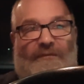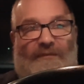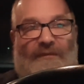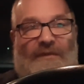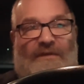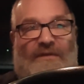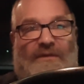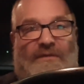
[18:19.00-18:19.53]

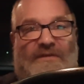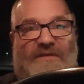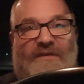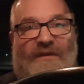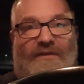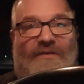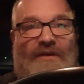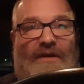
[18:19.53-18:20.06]
She was
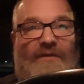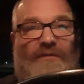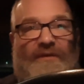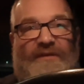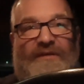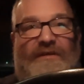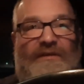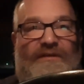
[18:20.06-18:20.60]
still
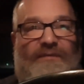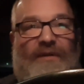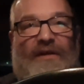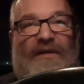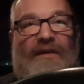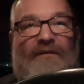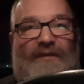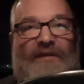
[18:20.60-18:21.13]
generous
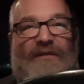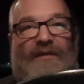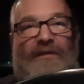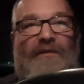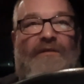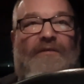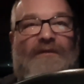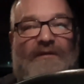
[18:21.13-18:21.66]
despite
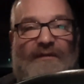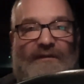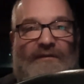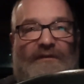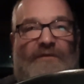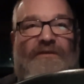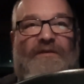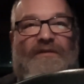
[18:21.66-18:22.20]
everything.
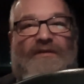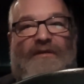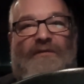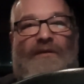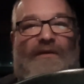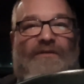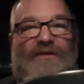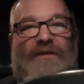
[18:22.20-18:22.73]
And she said,
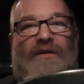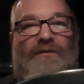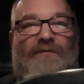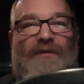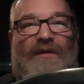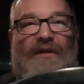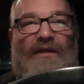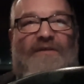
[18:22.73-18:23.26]
well, she didn't
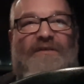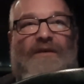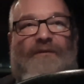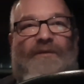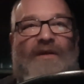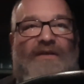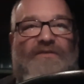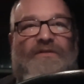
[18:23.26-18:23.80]
realize how
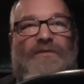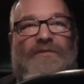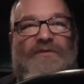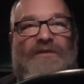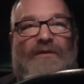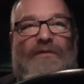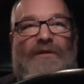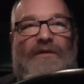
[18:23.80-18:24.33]
fast she was
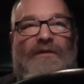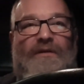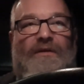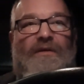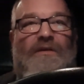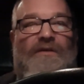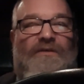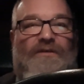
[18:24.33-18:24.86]
going.
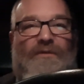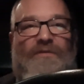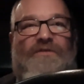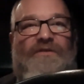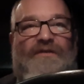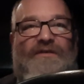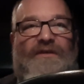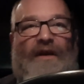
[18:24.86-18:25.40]
She was
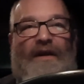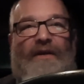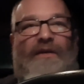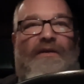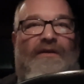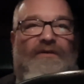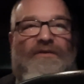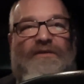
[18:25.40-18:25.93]
just
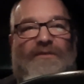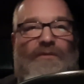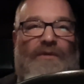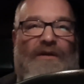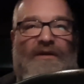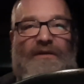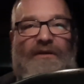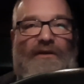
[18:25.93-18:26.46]
tired and just
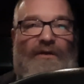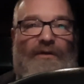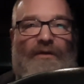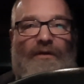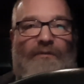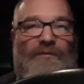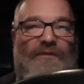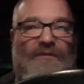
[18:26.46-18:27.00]
wanted to go
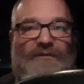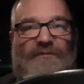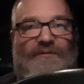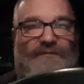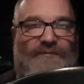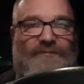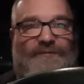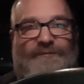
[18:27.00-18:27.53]
home.
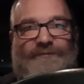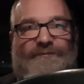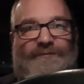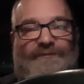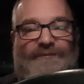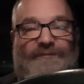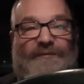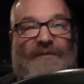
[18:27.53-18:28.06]

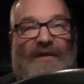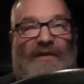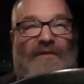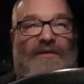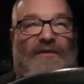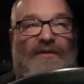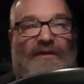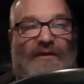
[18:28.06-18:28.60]
Oh,
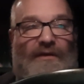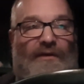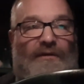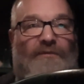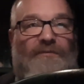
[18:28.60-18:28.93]
there you go.